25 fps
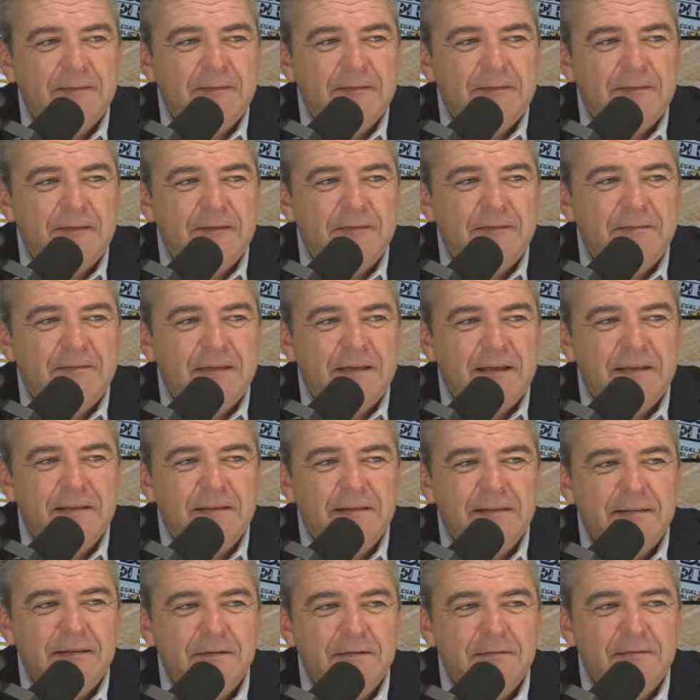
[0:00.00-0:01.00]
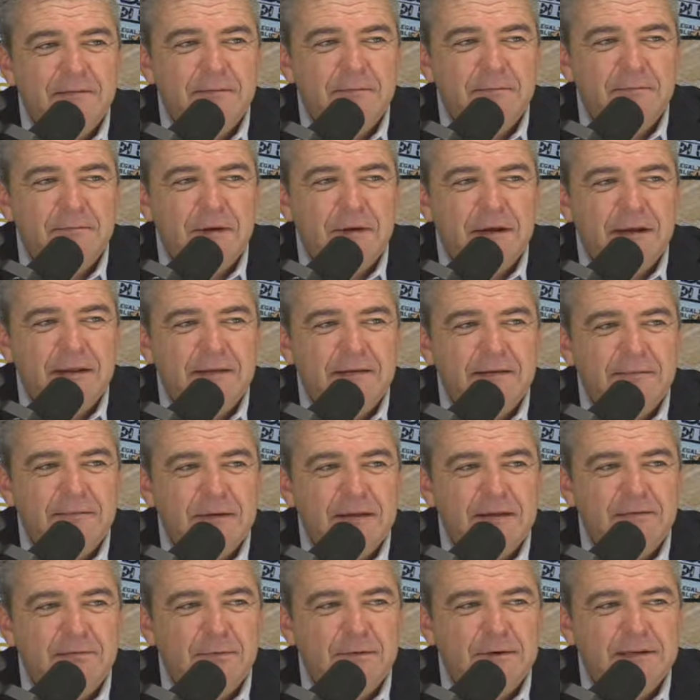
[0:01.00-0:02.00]
There's somebody.
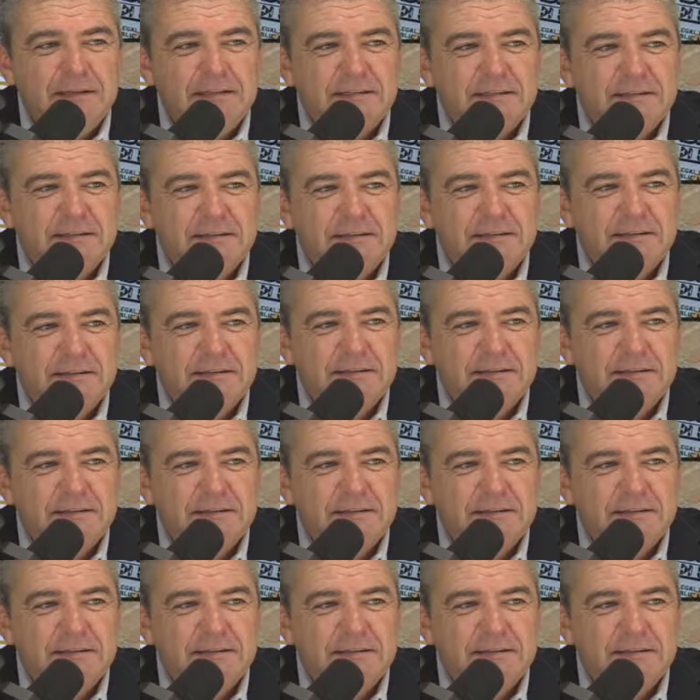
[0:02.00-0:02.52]
Best wishes.